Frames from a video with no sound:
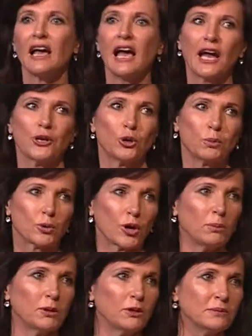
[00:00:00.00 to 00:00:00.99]
at your
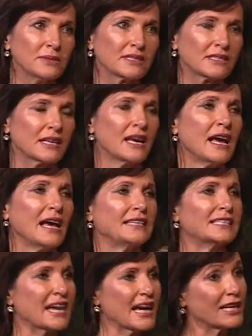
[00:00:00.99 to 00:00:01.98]
problems and
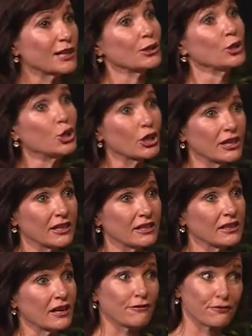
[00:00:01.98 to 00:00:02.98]
take
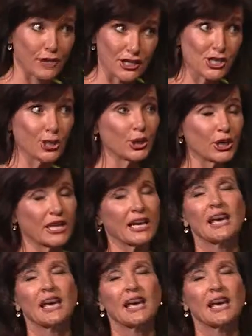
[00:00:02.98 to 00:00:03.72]
a fresh look